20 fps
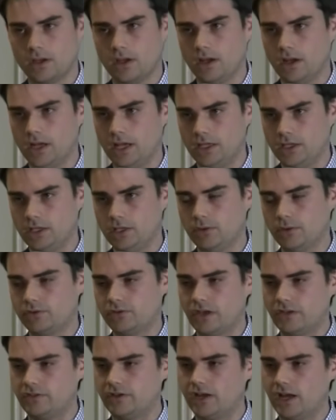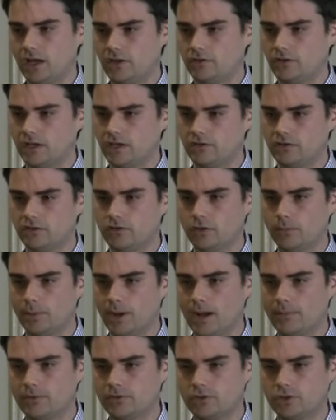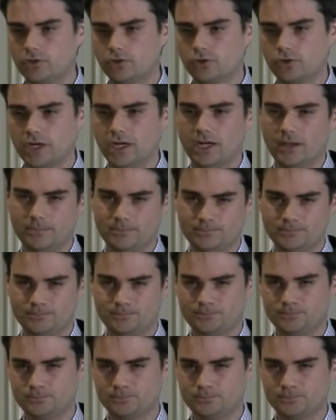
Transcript: at USA Today saying, is this Obama's Katrina?